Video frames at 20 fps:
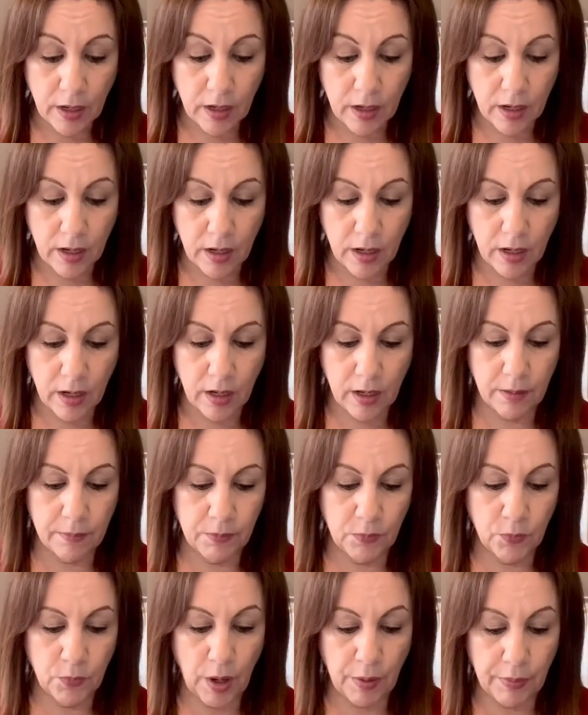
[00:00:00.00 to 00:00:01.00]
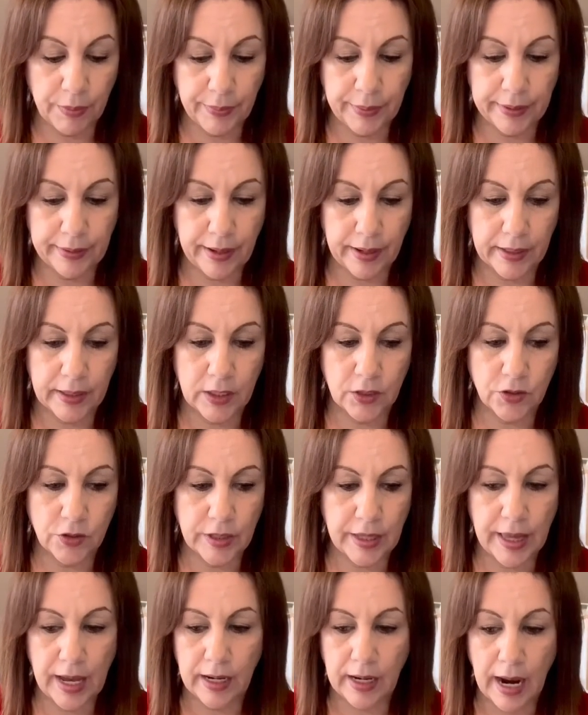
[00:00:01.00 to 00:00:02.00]
while we were in line yesterday,
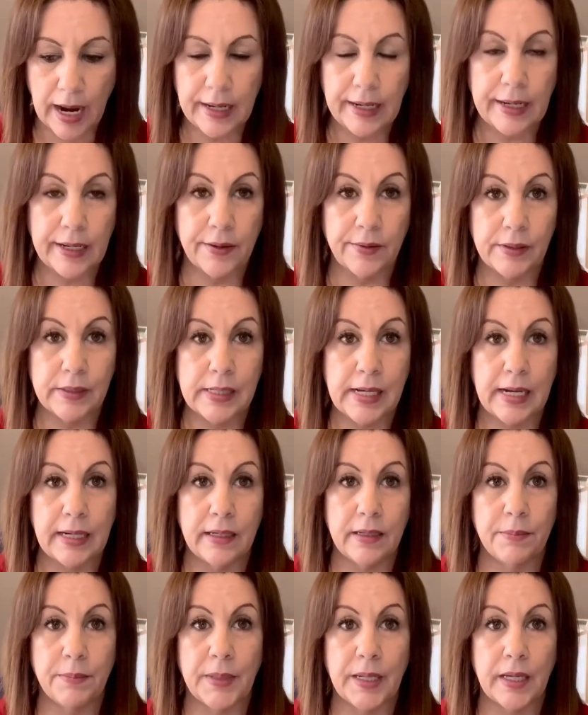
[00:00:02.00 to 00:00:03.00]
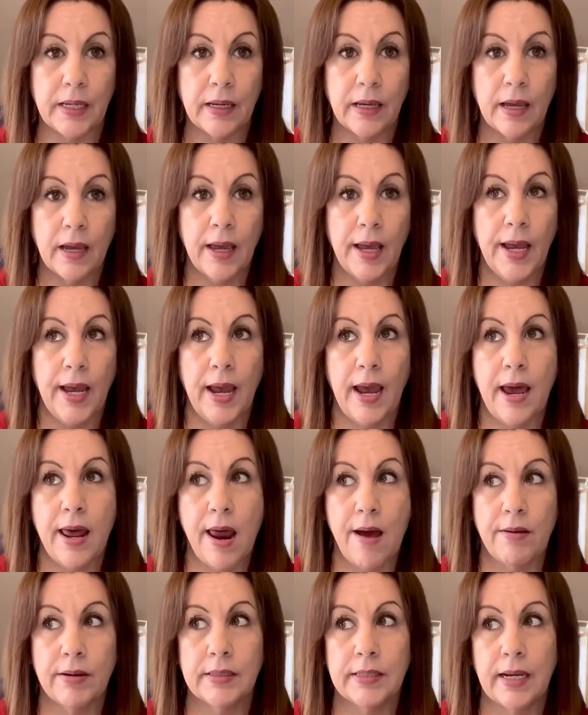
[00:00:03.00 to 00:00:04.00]
that kind of irritated me. And
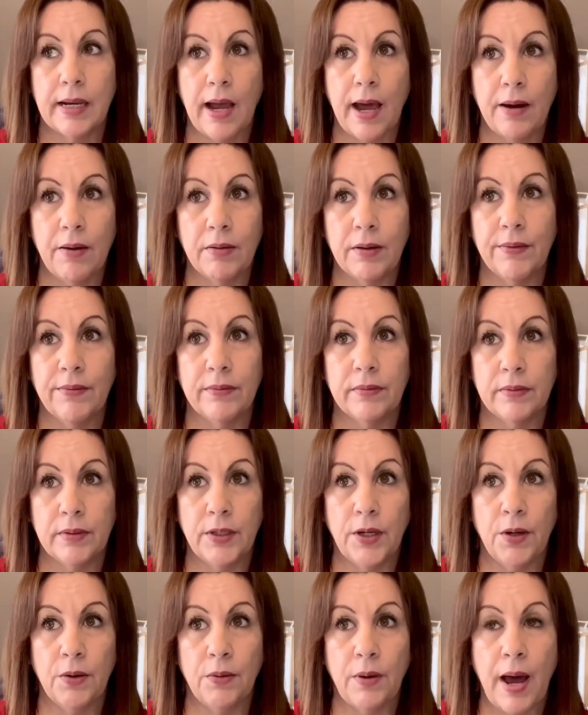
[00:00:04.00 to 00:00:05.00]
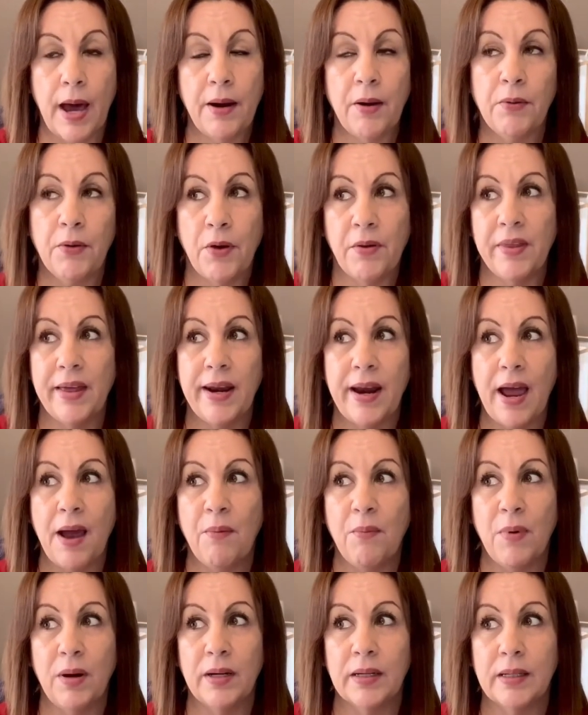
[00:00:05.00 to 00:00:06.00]
I was like, I don't even, you know, I don't know that I
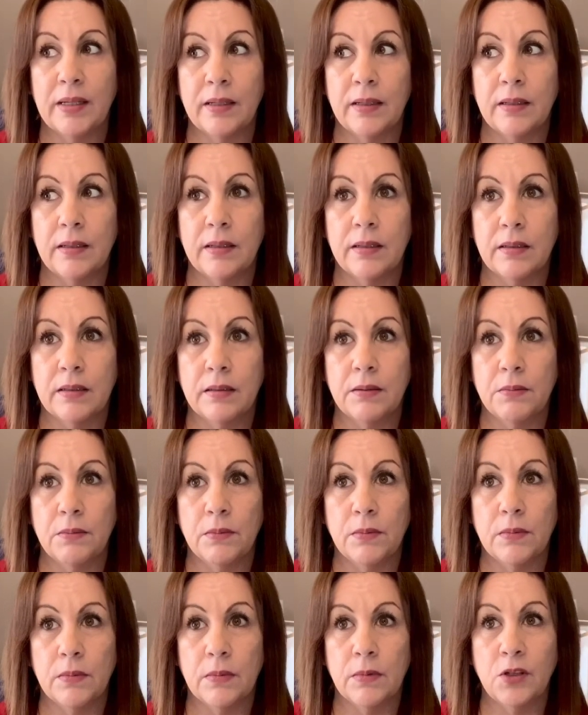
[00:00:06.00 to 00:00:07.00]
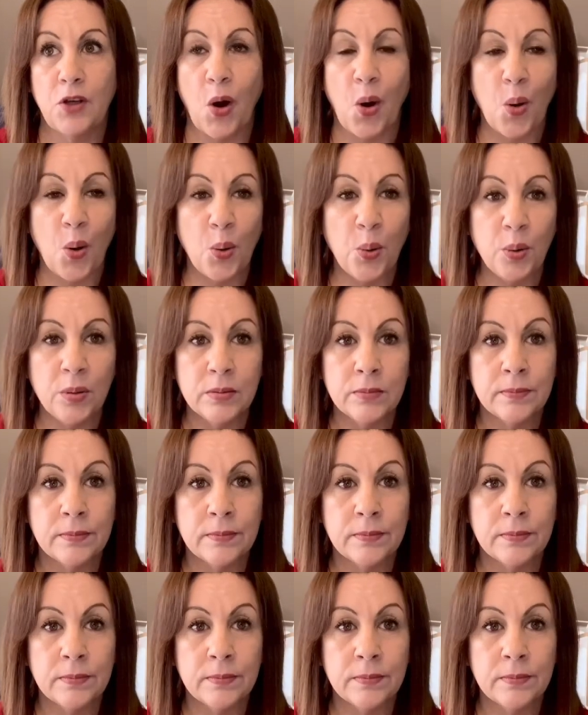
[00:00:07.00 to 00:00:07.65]
want to go